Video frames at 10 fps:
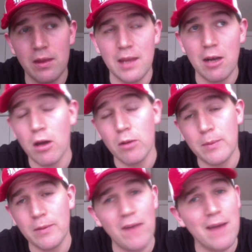They go all the way
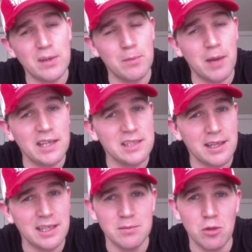up to $500. I
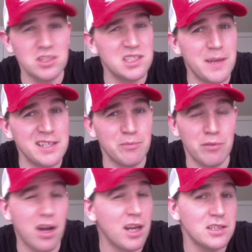think is the most expensive
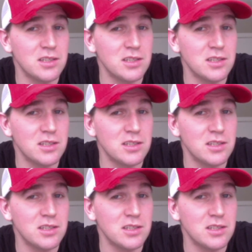product.